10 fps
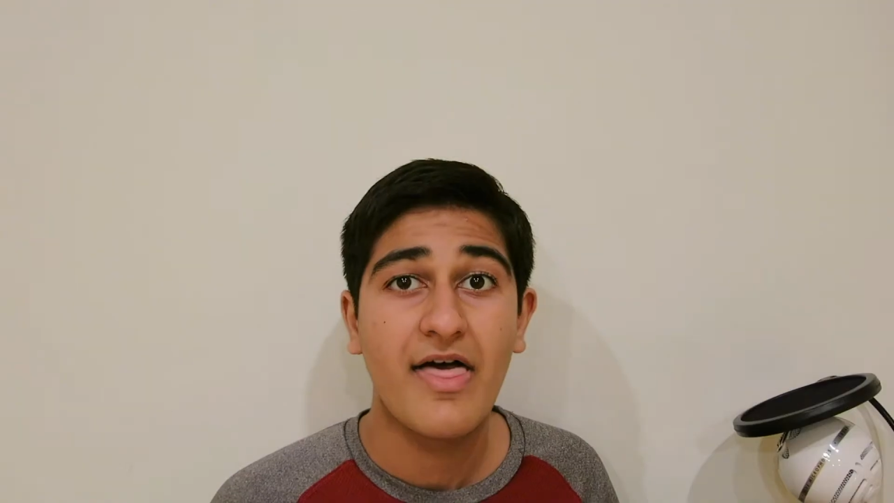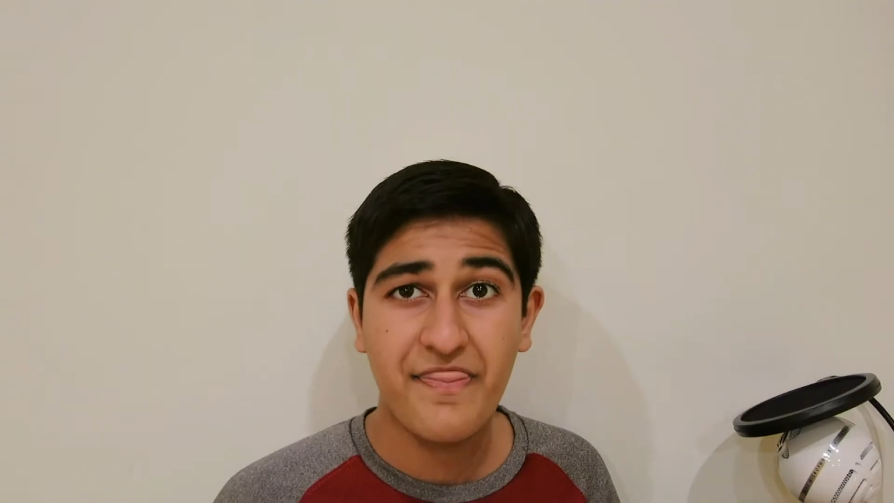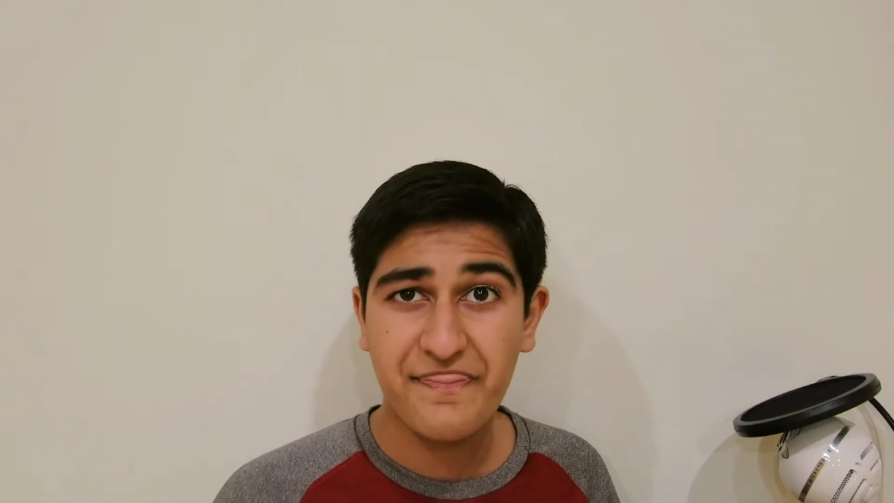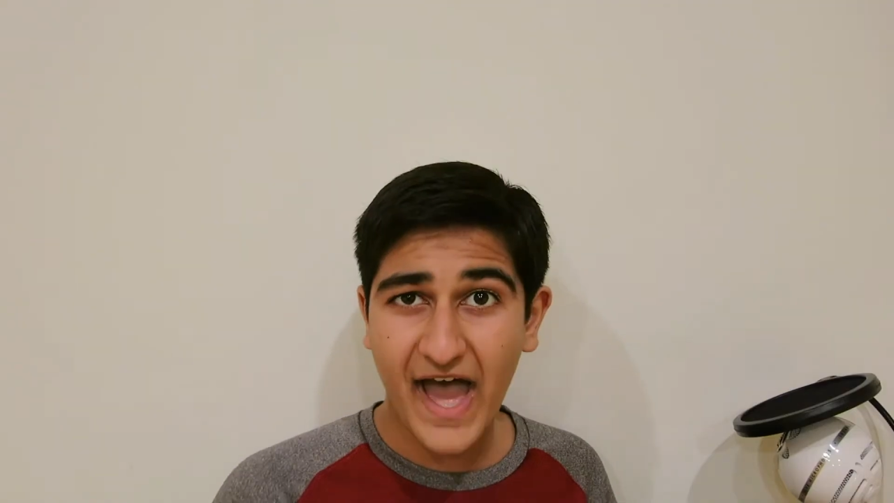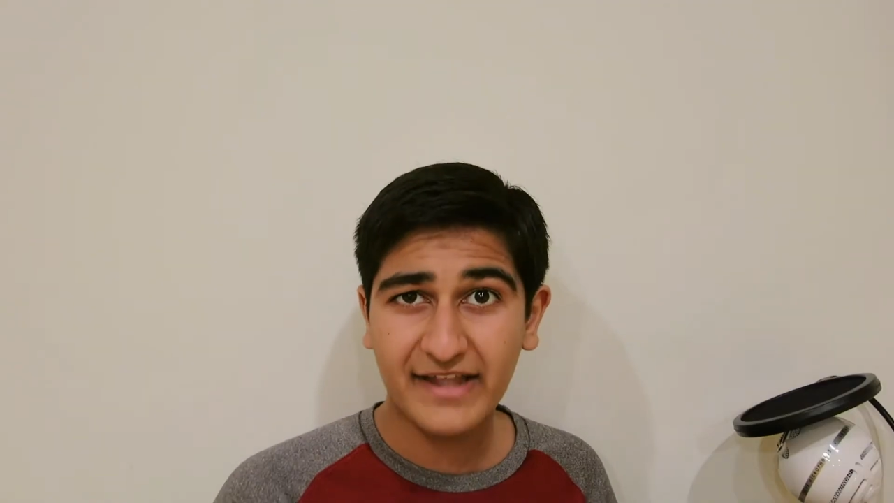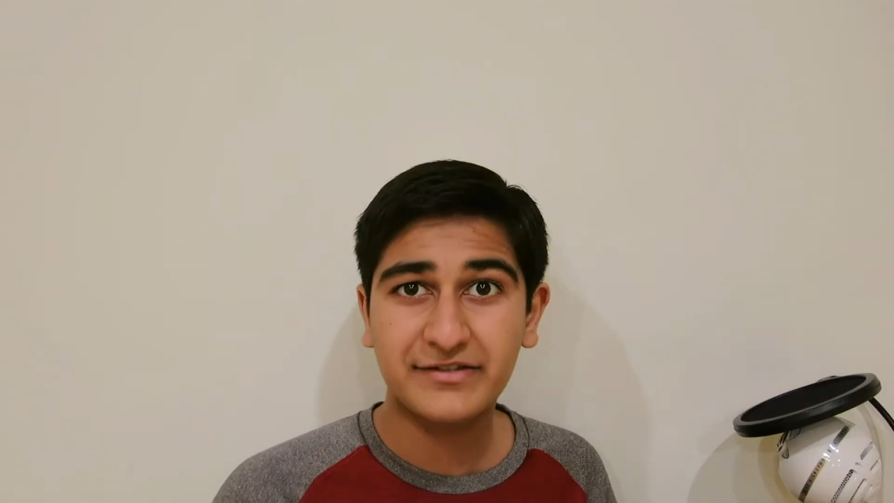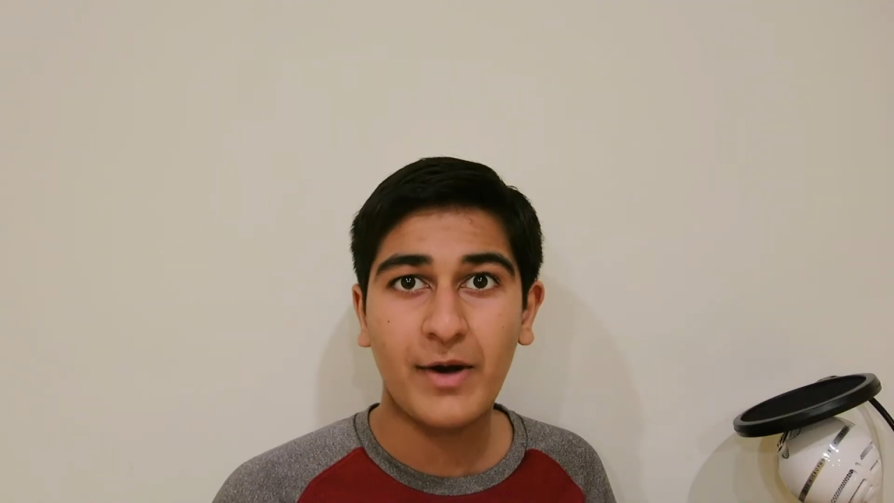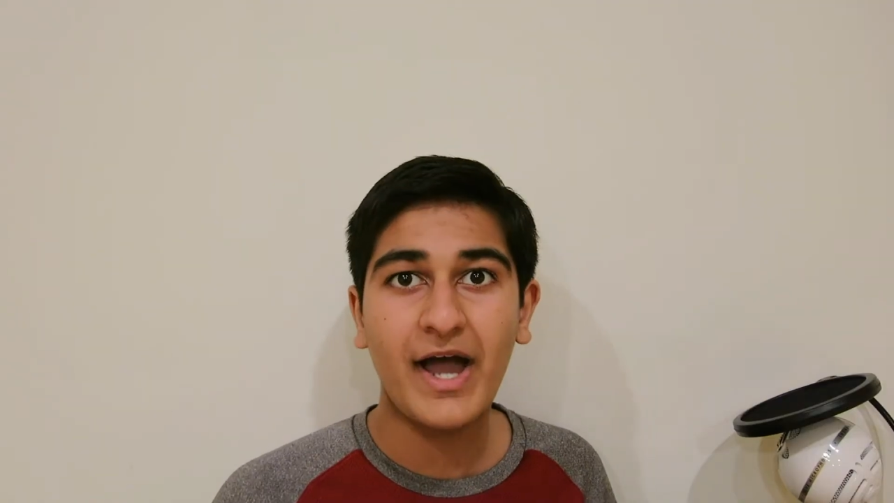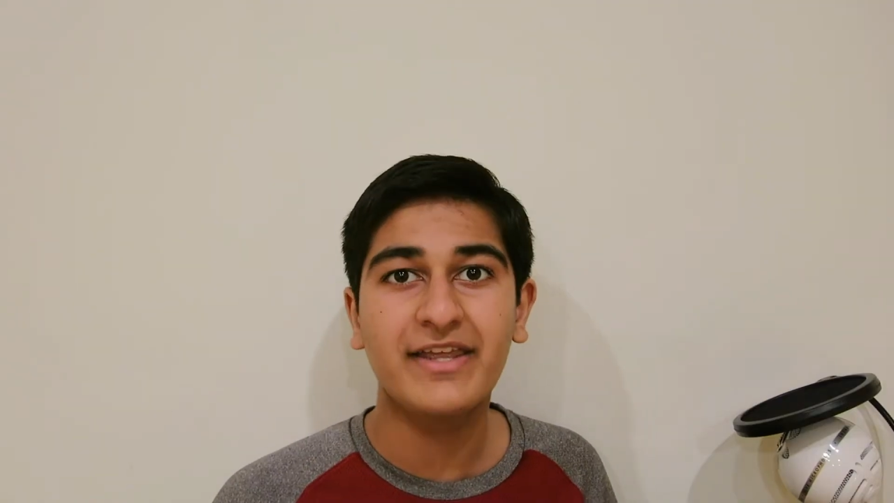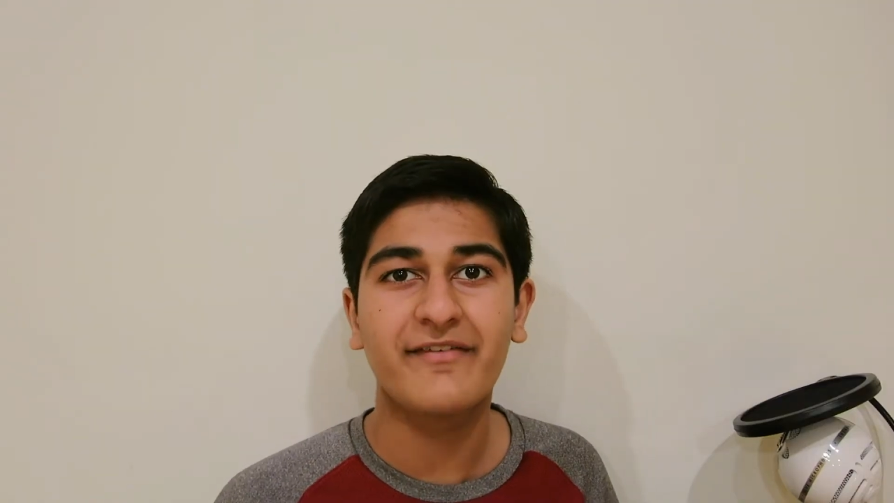That's why
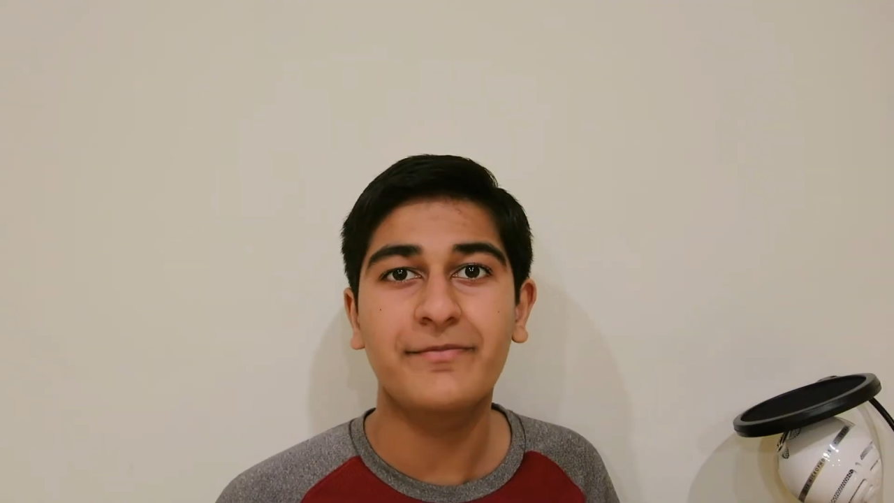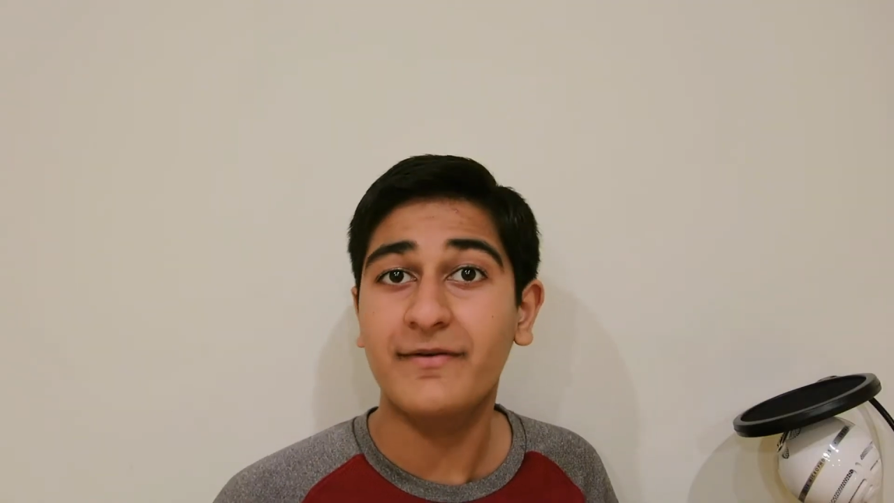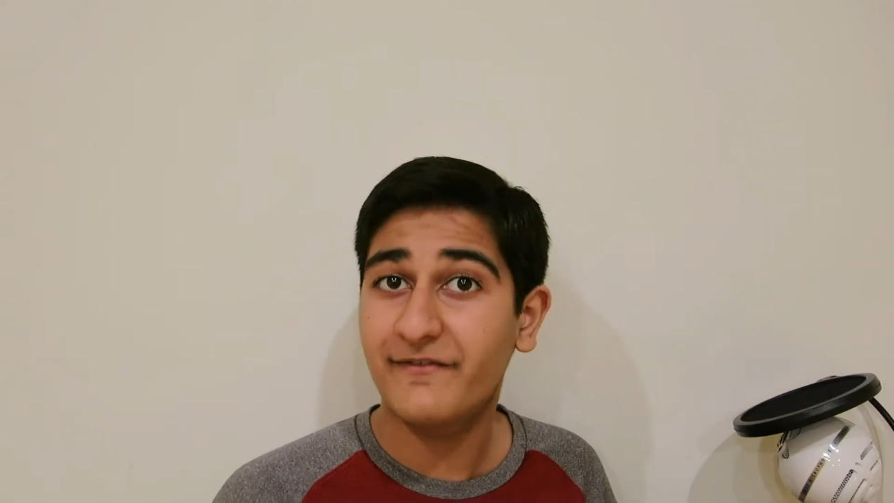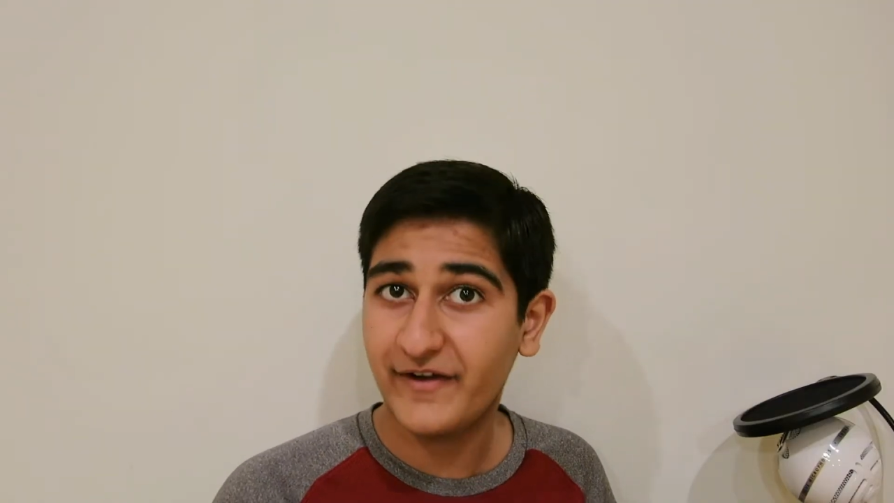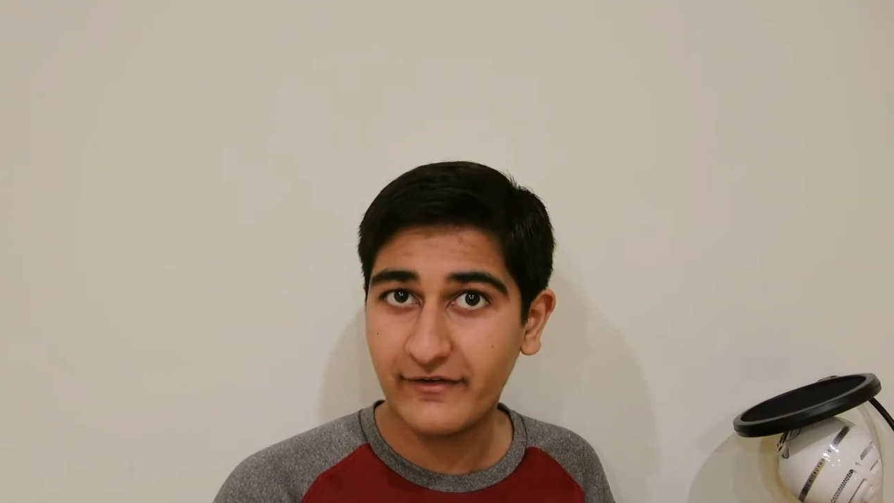you have to be very